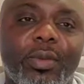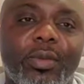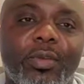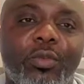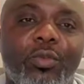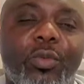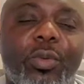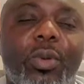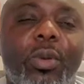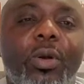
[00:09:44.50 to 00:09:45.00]

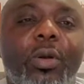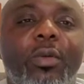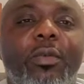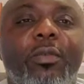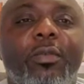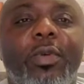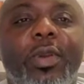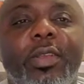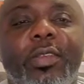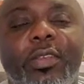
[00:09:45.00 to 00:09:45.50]
do a lot of
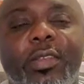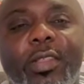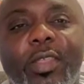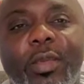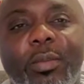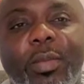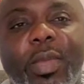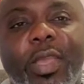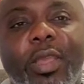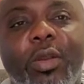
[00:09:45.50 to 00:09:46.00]
crazy
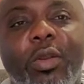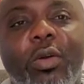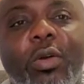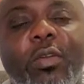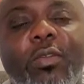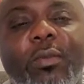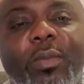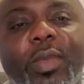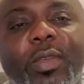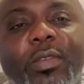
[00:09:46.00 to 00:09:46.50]
things, make a lot
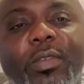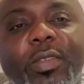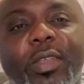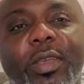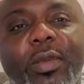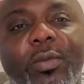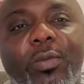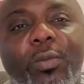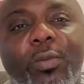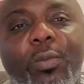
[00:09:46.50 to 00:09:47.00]
of
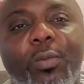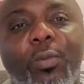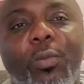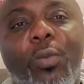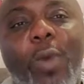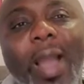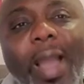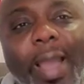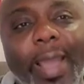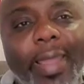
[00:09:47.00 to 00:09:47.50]
mistakes.
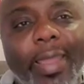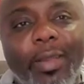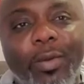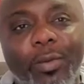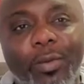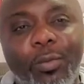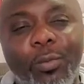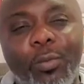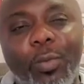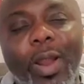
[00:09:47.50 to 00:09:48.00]
Why?
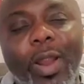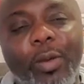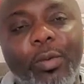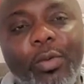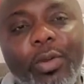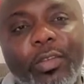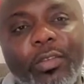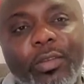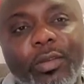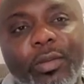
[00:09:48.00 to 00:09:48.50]
One
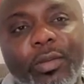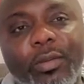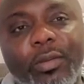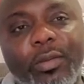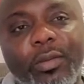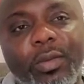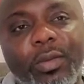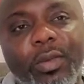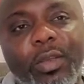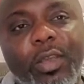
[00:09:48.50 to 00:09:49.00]
reason,
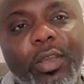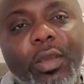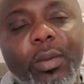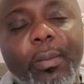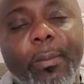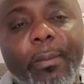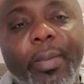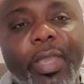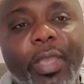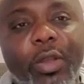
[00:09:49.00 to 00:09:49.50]

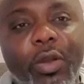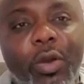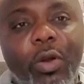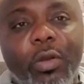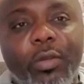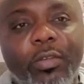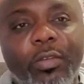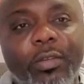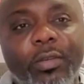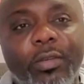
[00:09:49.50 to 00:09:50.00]

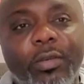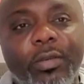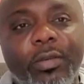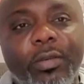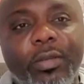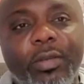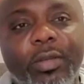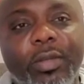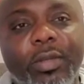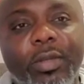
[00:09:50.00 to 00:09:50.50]
because
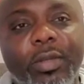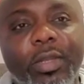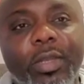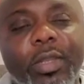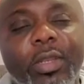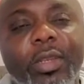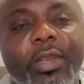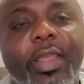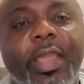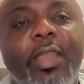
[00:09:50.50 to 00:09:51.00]

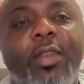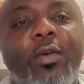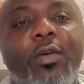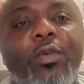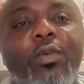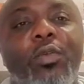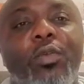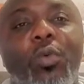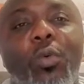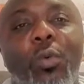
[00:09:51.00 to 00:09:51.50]
they
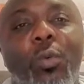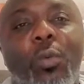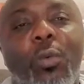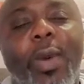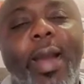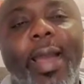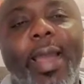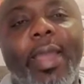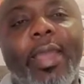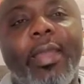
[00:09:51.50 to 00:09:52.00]
don't know
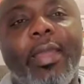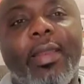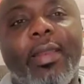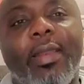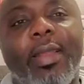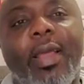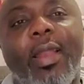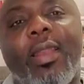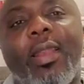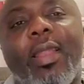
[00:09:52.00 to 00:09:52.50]
why
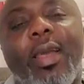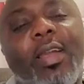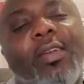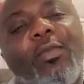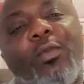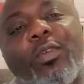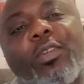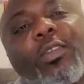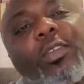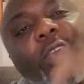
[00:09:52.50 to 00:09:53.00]
that life
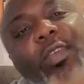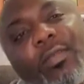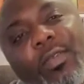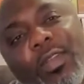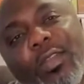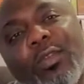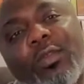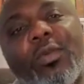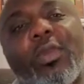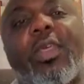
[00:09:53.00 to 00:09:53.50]
was
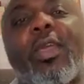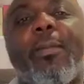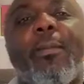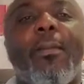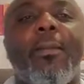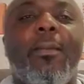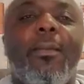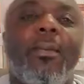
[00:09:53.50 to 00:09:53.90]
given to them.